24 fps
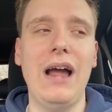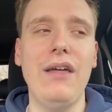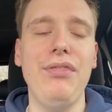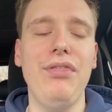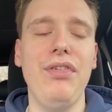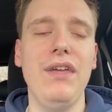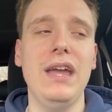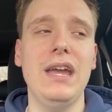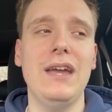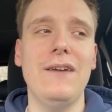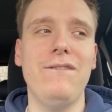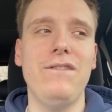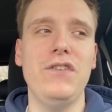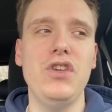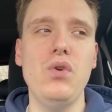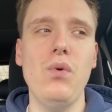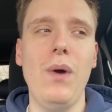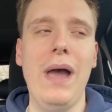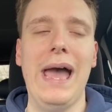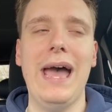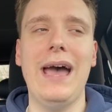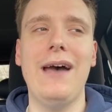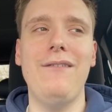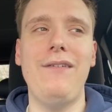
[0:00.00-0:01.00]
think if you
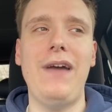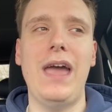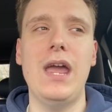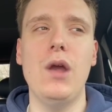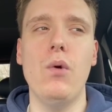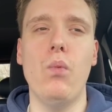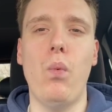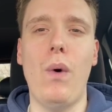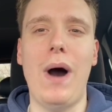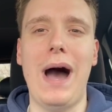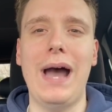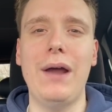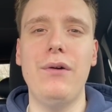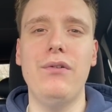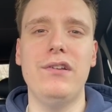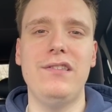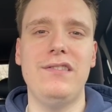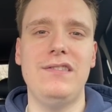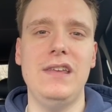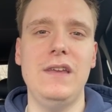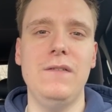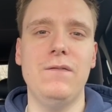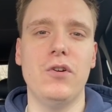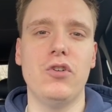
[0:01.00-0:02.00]
have a wide
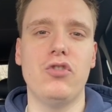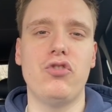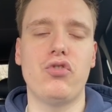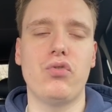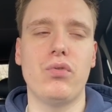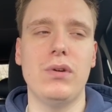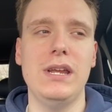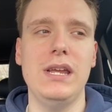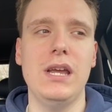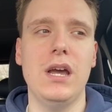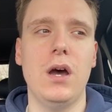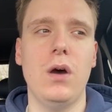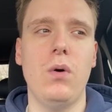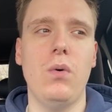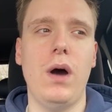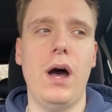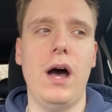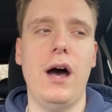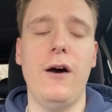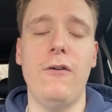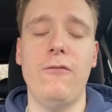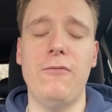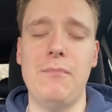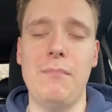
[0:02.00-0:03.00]
receiver trio
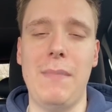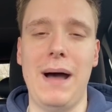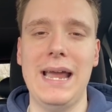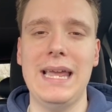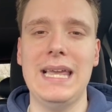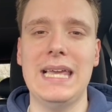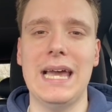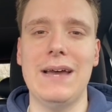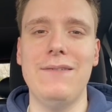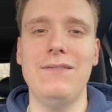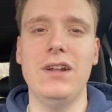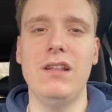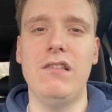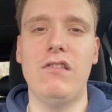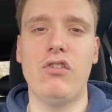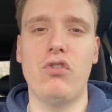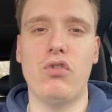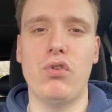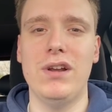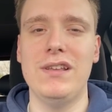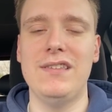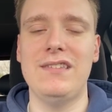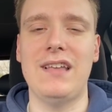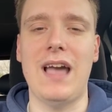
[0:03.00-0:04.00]
of Mike Evans,
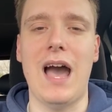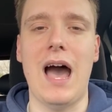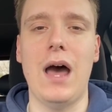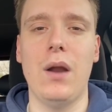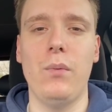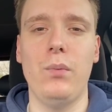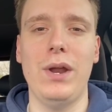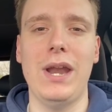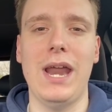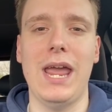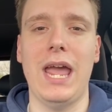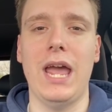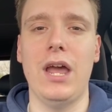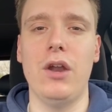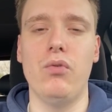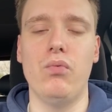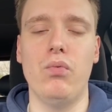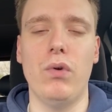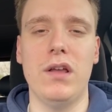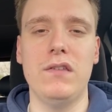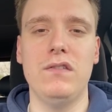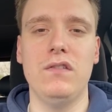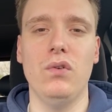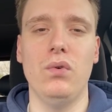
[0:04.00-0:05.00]
Chris Godwin, and
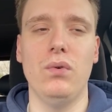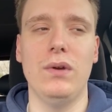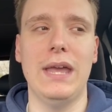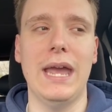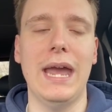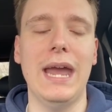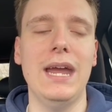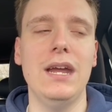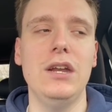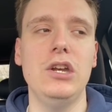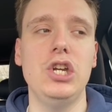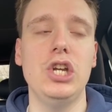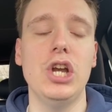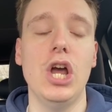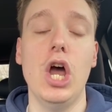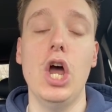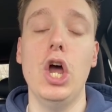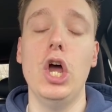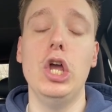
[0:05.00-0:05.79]
Russell Gage,